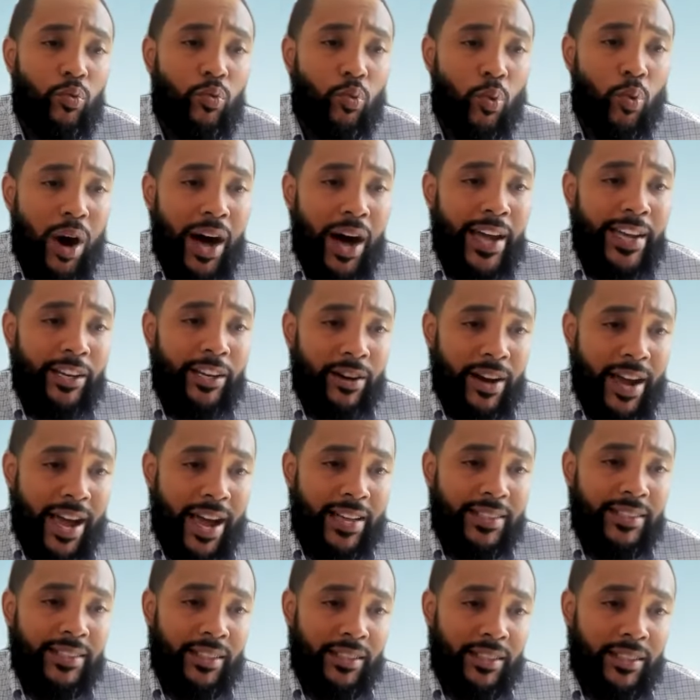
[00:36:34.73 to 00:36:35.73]
why you're
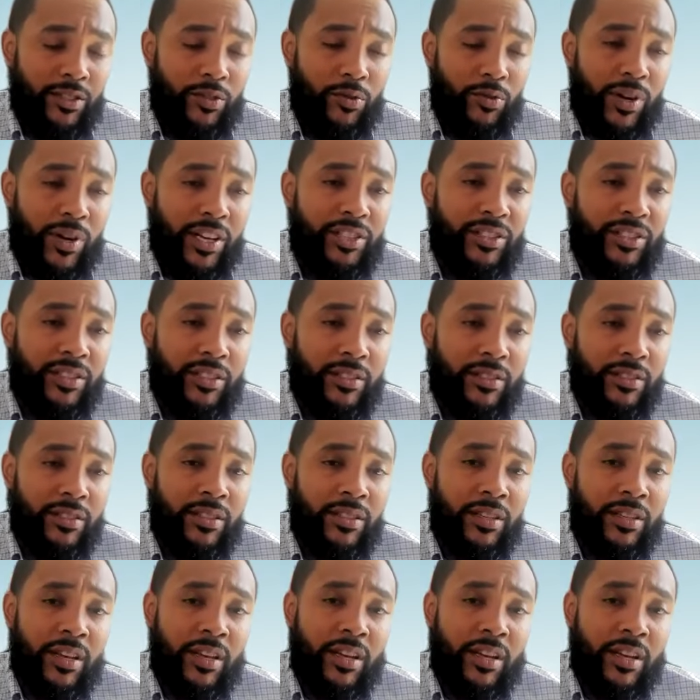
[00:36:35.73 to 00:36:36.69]
asking these questions,